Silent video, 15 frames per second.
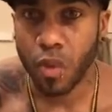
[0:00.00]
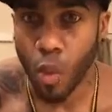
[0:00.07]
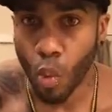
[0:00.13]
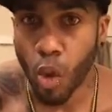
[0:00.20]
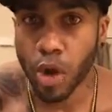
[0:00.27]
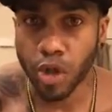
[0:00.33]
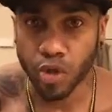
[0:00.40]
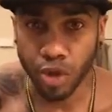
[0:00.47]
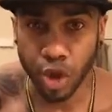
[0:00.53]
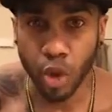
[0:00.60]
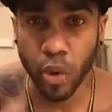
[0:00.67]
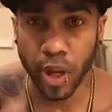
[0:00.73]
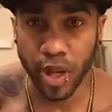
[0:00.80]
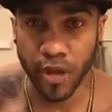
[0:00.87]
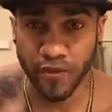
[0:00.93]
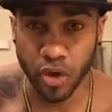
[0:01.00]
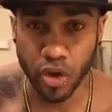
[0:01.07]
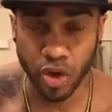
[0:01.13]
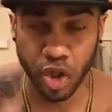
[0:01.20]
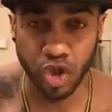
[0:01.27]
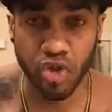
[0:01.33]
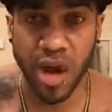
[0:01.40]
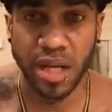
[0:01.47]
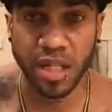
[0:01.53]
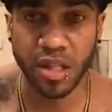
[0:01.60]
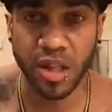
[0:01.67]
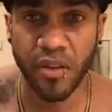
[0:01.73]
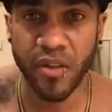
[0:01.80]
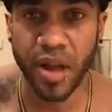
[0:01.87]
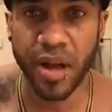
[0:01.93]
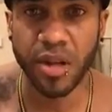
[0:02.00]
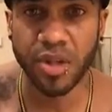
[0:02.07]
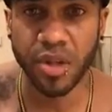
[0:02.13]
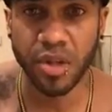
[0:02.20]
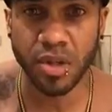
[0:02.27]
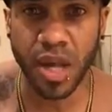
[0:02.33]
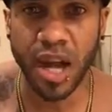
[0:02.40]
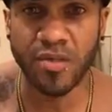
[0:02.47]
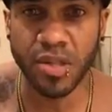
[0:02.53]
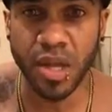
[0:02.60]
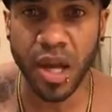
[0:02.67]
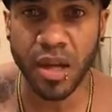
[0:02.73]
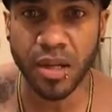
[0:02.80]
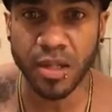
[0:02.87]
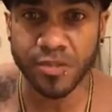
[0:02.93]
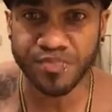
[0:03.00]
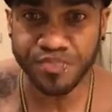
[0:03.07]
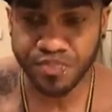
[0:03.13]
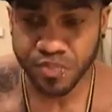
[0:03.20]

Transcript: what you're doing, if you're just trying to live a healthier lifestyle,